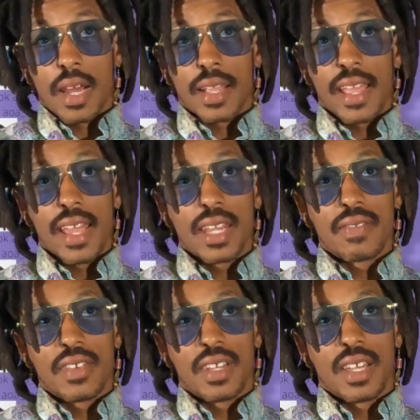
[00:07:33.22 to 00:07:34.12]
I can't
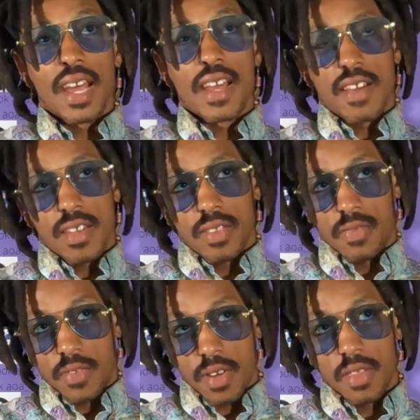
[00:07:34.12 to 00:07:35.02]
even
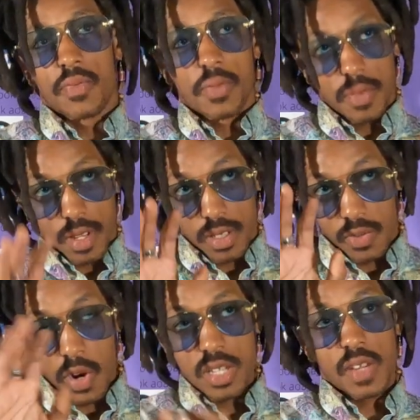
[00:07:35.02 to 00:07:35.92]
as
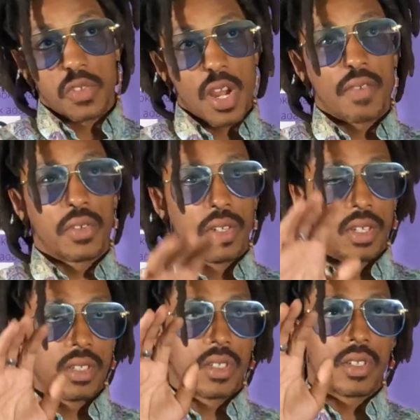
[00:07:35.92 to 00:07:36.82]
far as I've traveled
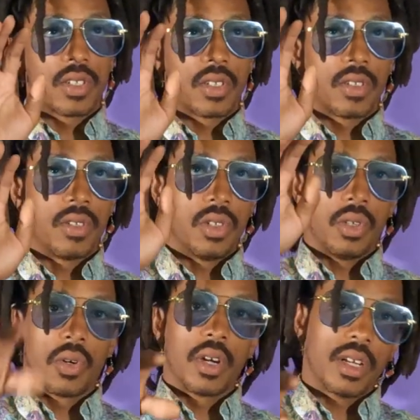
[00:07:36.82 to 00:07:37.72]
is New
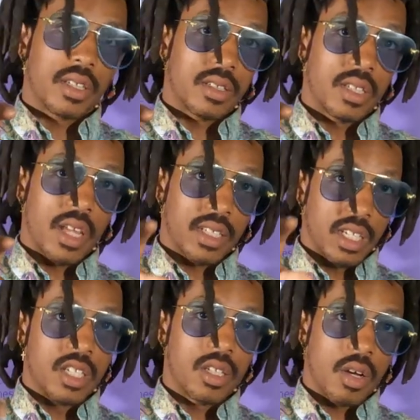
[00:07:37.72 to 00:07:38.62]
York, so like
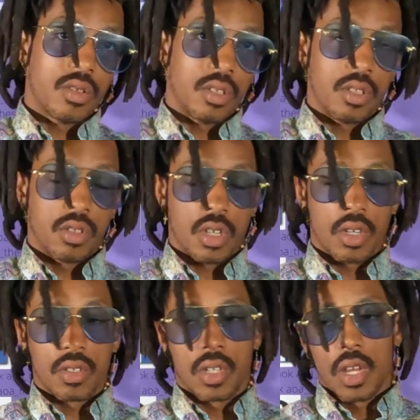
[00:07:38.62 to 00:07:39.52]
the East Coast to do
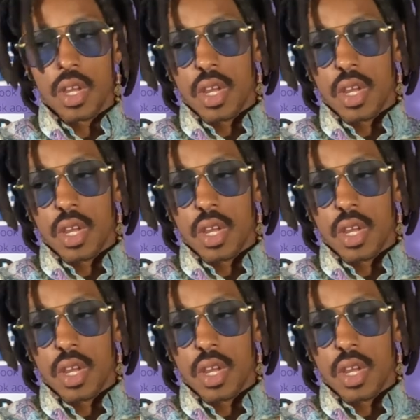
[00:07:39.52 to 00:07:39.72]
shows.